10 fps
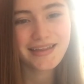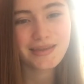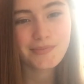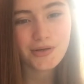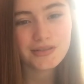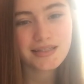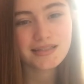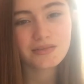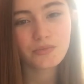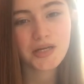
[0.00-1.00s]
The
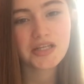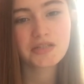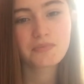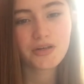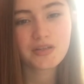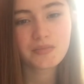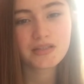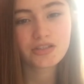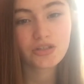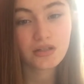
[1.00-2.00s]
process in which
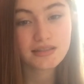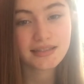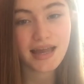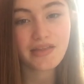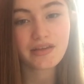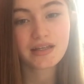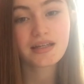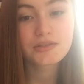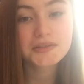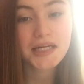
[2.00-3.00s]
monomers join together.
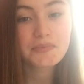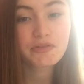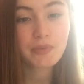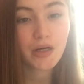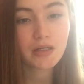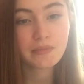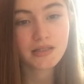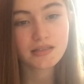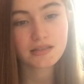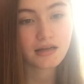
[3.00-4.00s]
Two types of
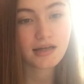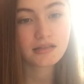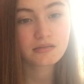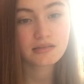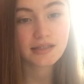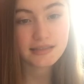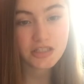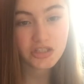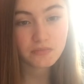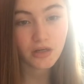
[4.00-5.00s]
polymers are
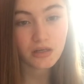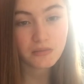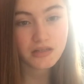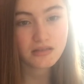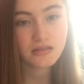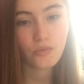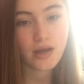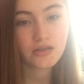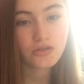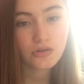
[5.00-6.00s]
addition polymers,
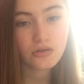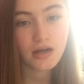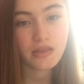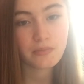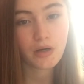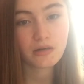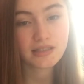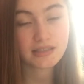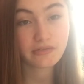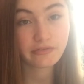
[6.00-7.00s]
where no other
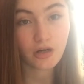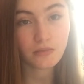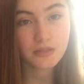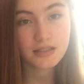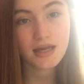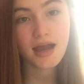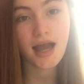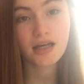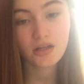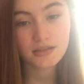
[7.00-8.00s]
products are formed,
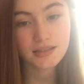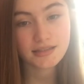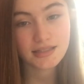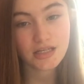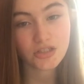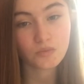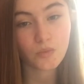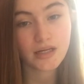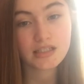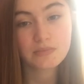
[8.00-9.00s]
and condensation,
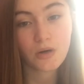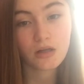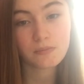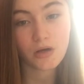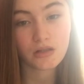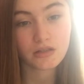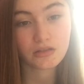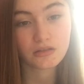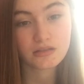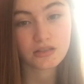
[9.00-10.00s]
where smaller
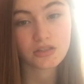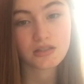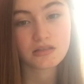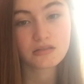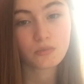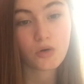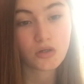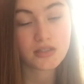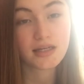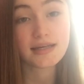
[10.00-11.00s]
molecules such as
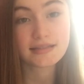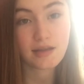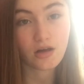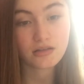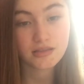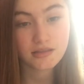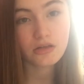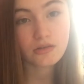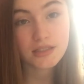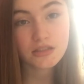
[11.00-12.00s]
water is lost.
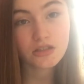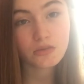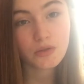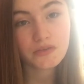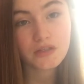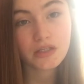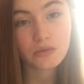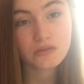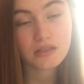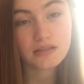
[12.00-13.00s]
You need to know what the
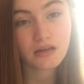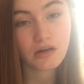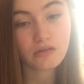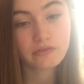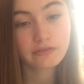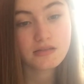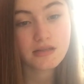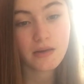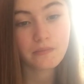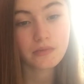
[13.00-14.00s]
uses of
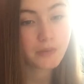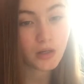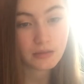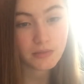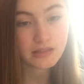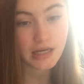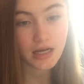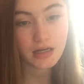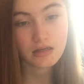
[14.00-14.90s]
some polymers are.